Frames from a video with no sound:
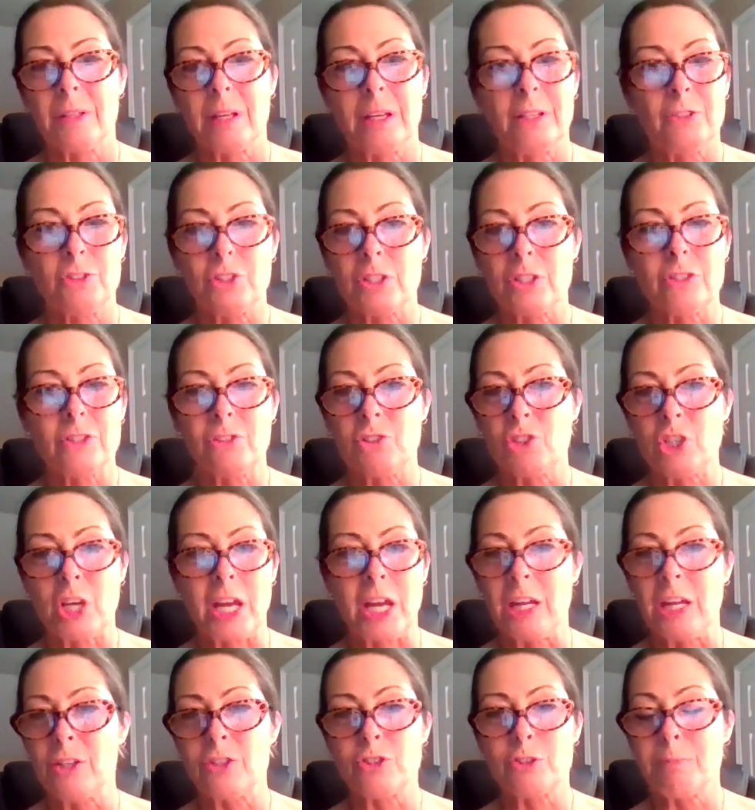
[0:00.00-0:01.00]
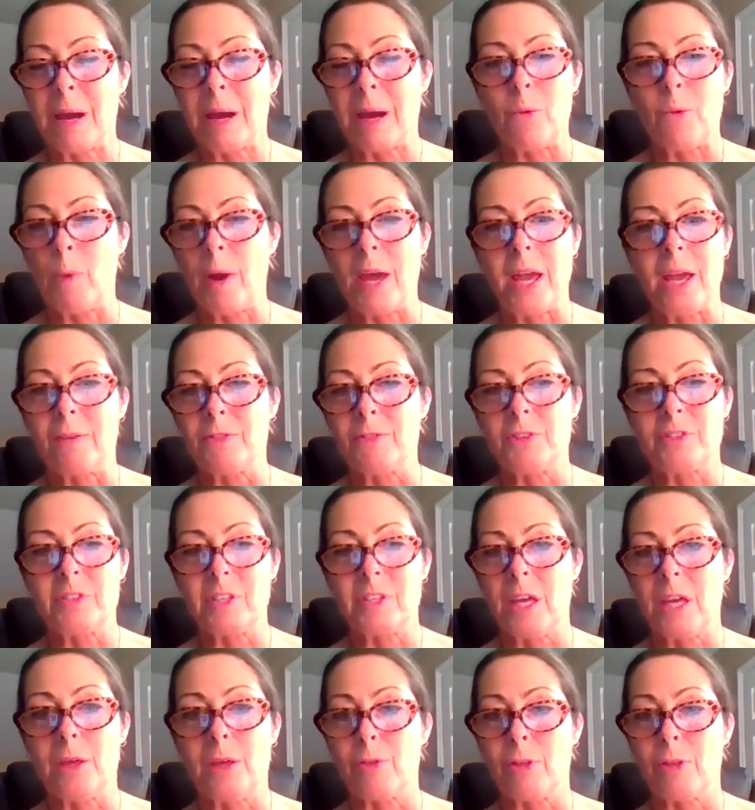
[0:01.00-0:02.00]
It just changed my way of
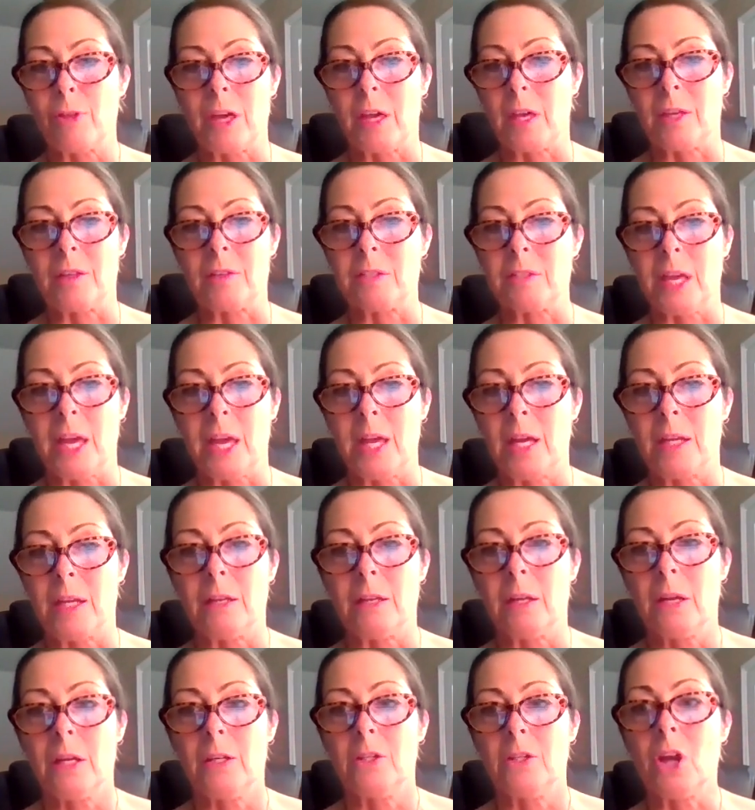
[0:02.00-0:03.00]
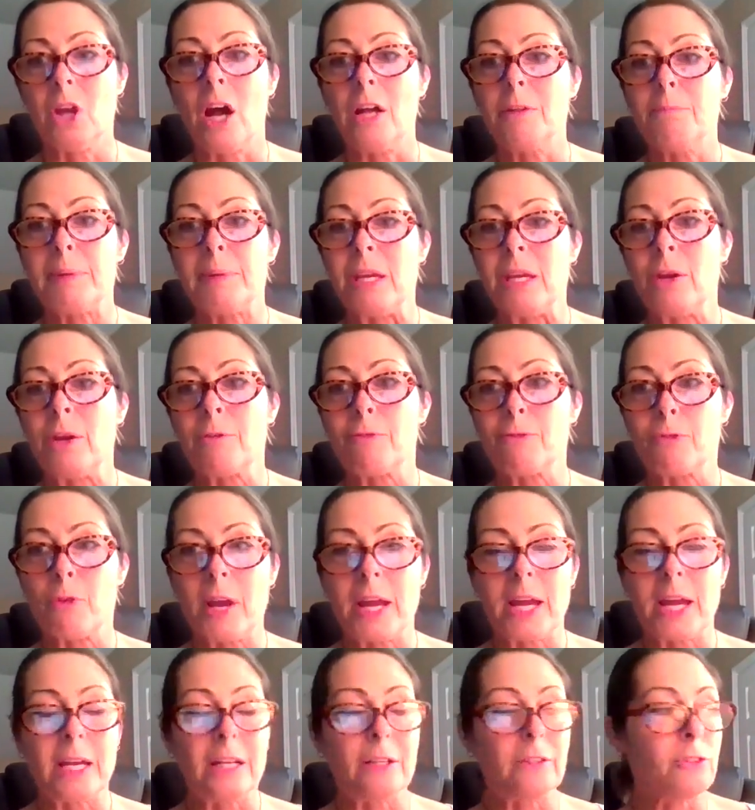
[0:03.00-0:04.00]
seeing things, and not being
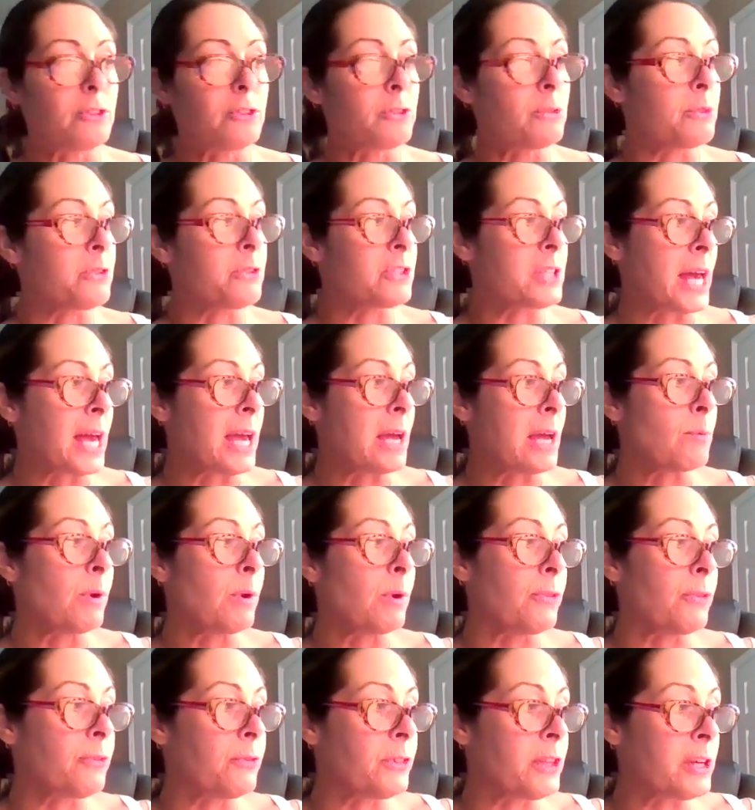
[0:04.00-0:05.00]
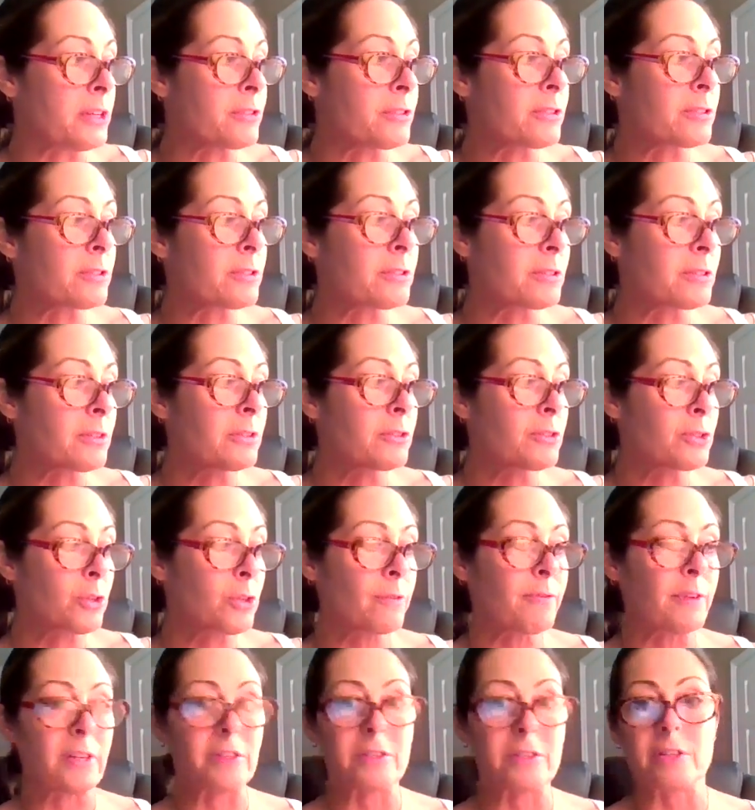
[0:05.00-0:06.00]
afraid to say, well, this
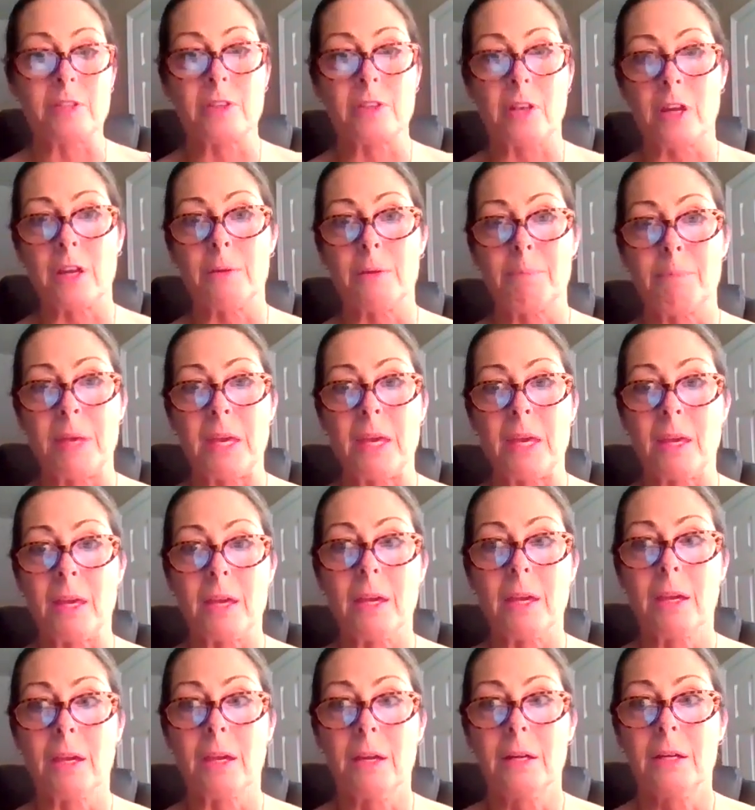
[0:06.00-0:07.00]
service is going to be